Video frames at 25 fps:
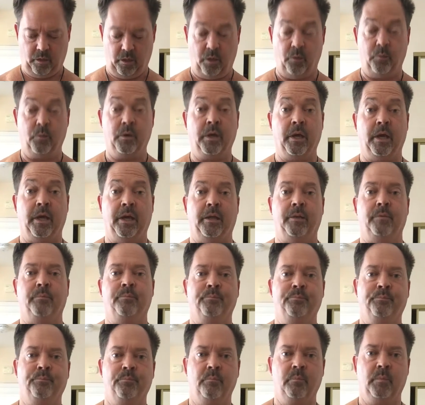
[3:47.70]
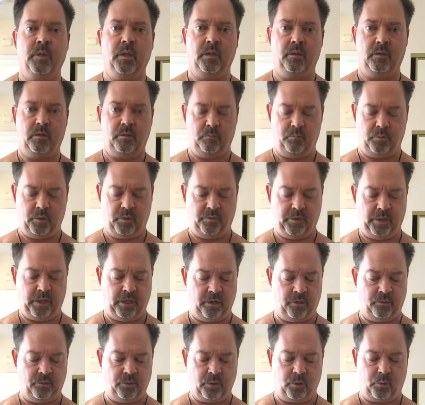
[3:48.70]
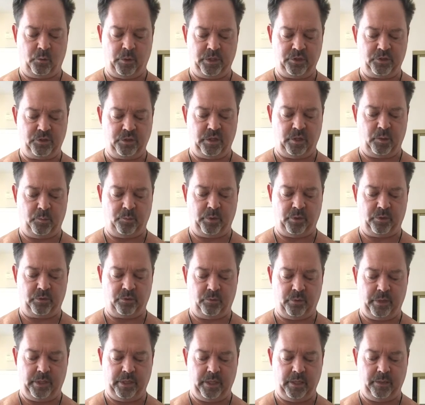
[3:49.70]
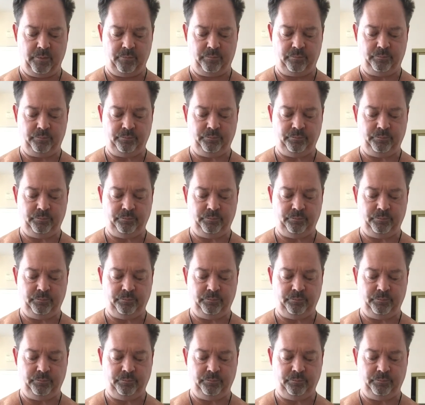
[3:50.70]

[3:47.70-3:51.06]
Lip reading: Okay, moving on to question number three.